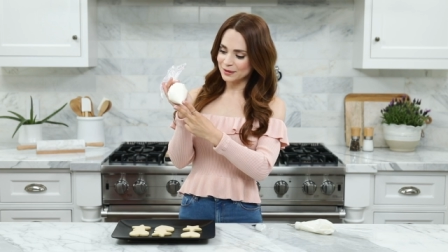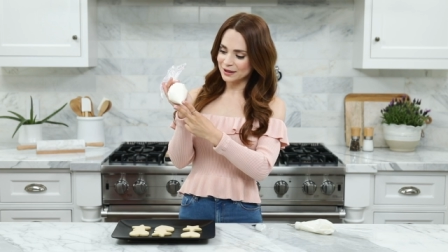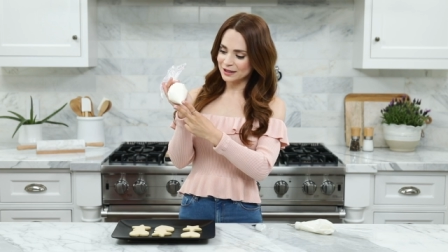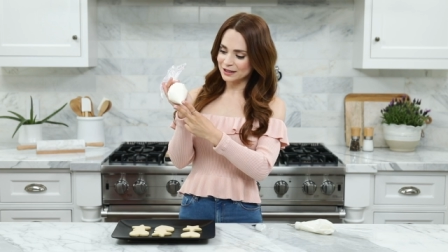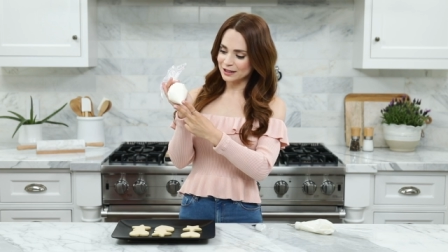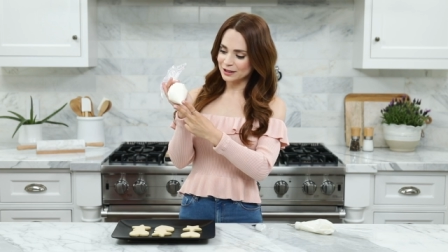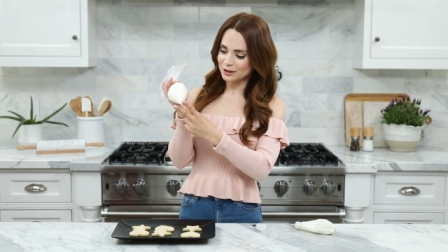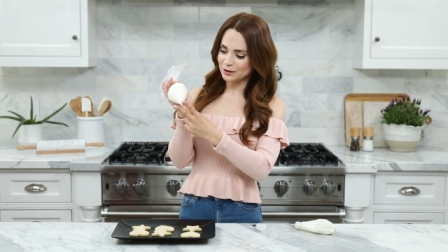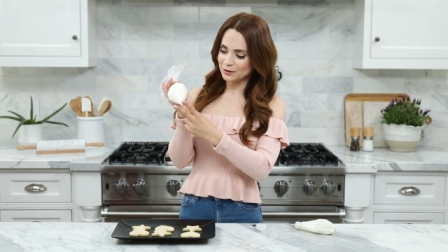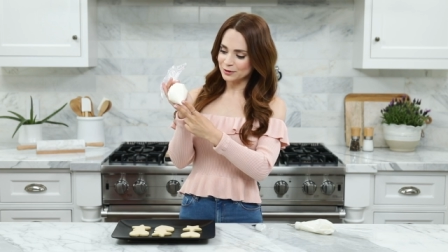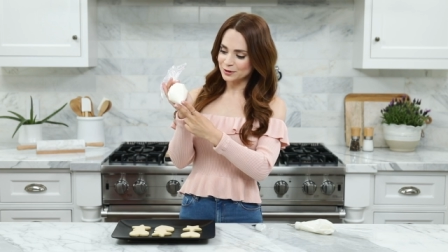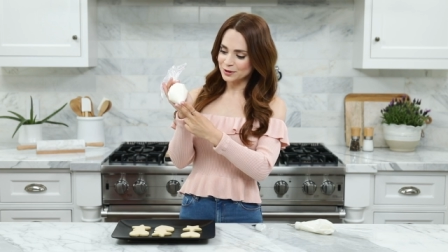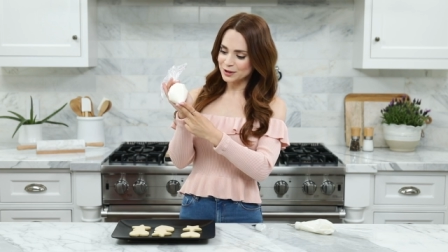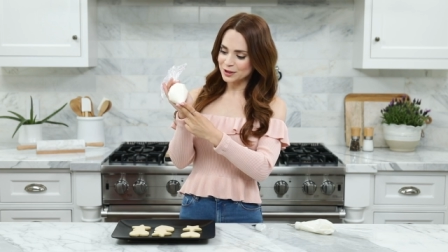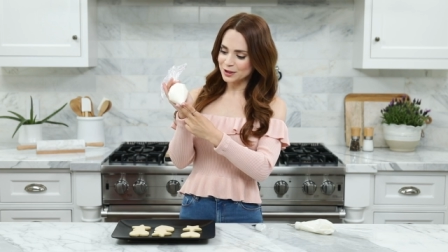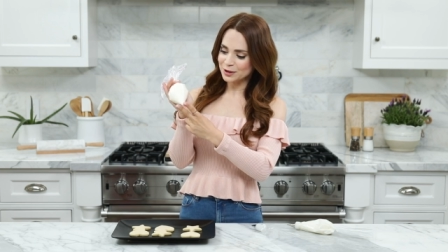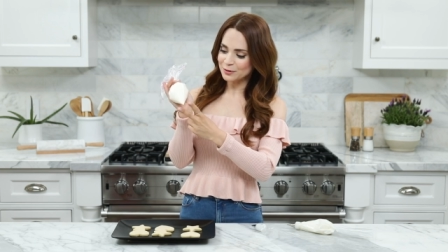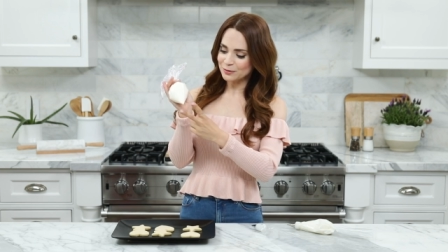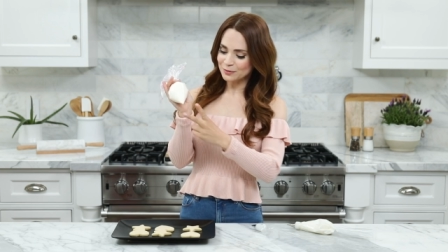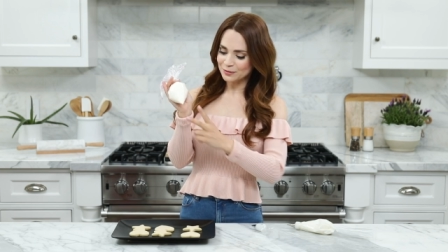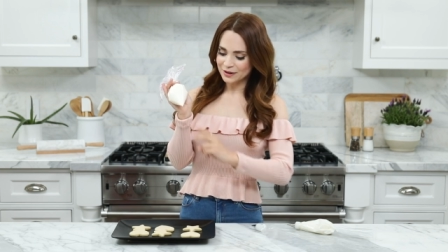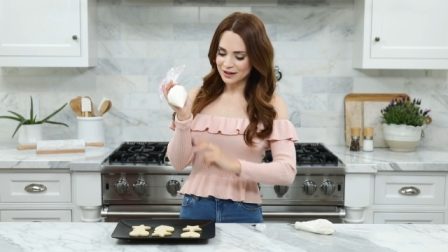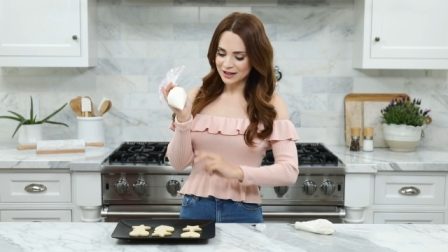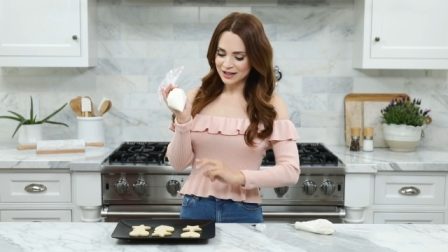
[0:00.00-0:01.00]
a little
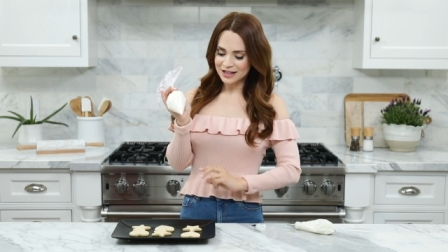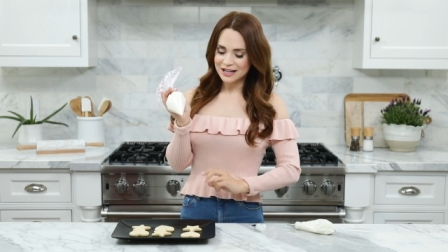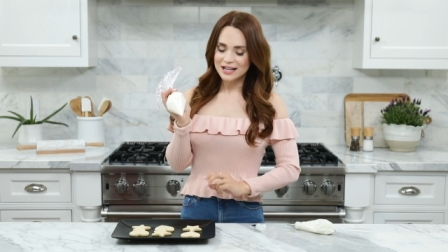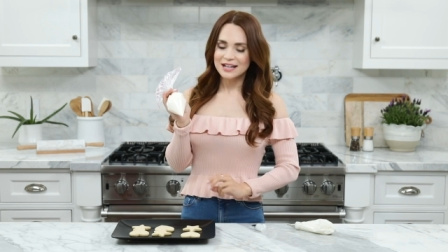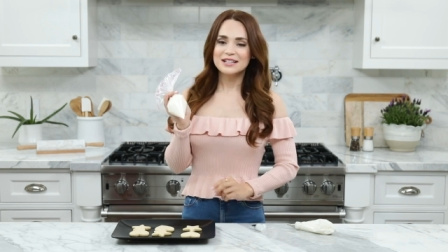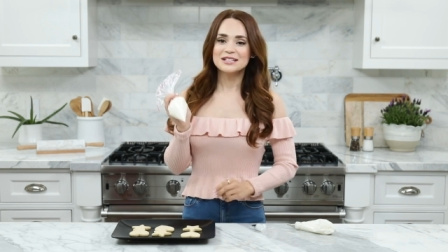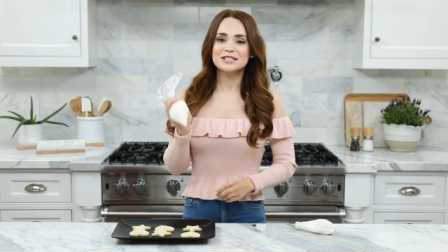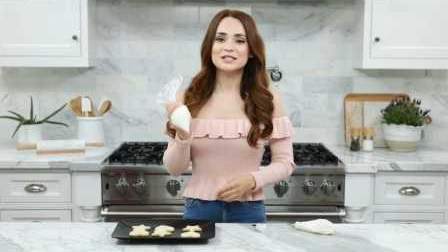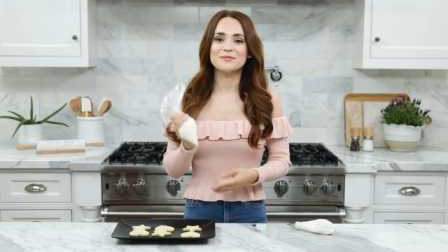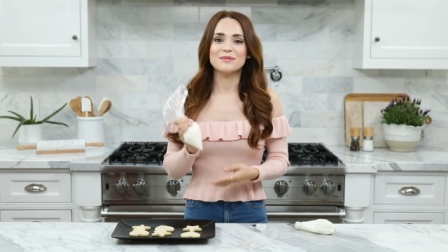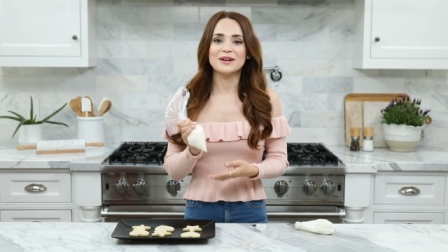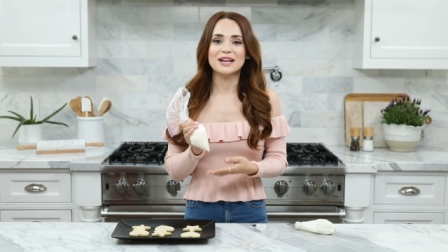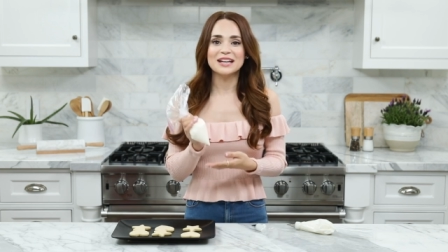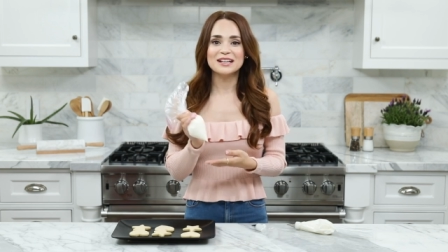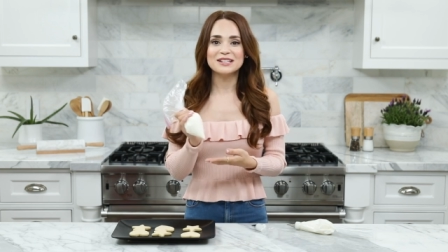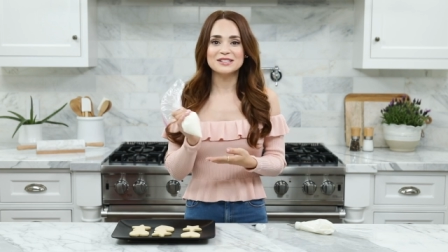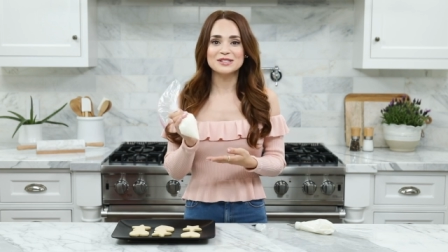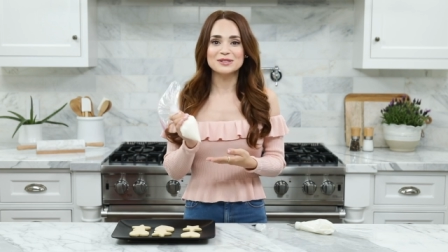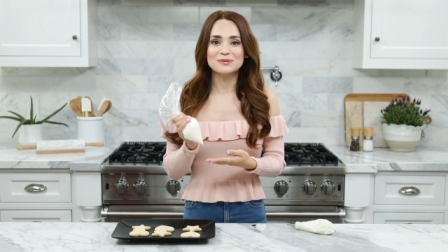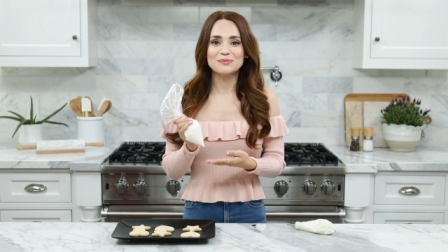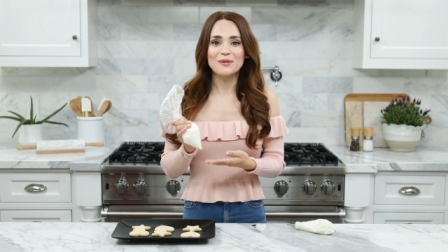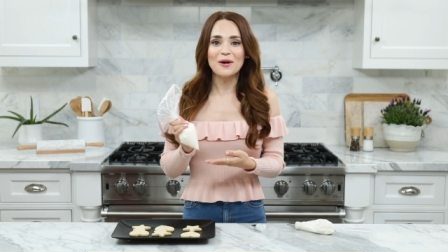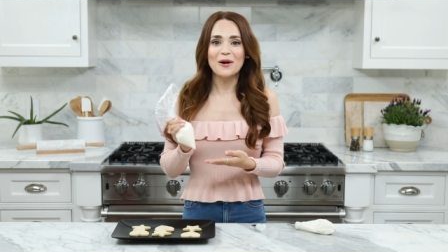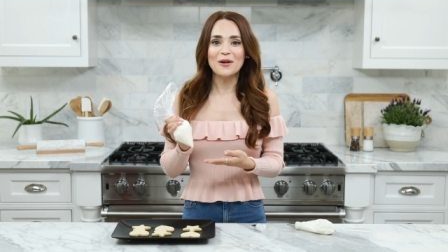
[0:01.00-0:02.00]
doop, to make
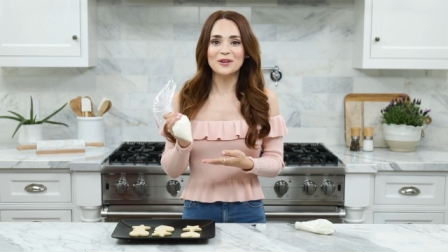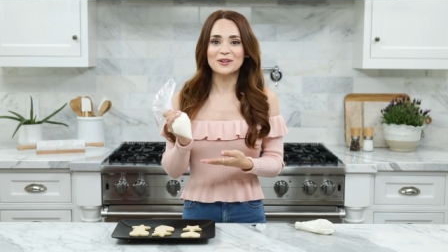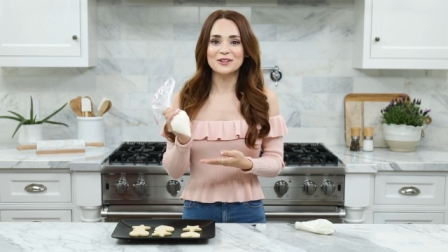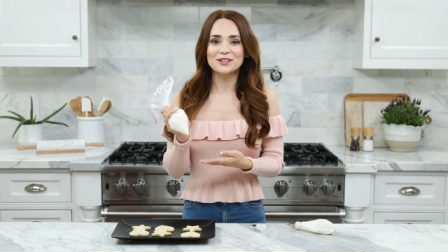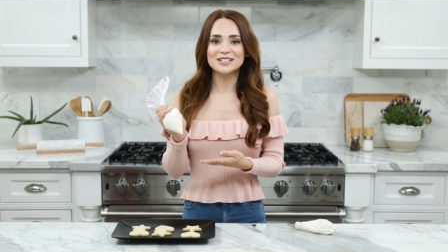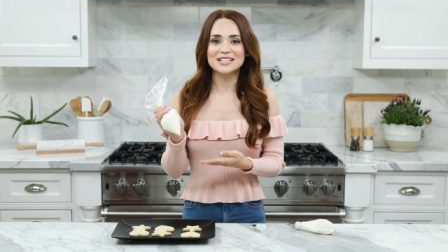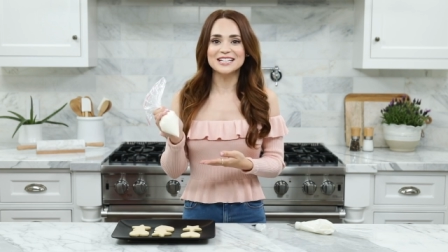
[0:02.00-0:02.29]
smaller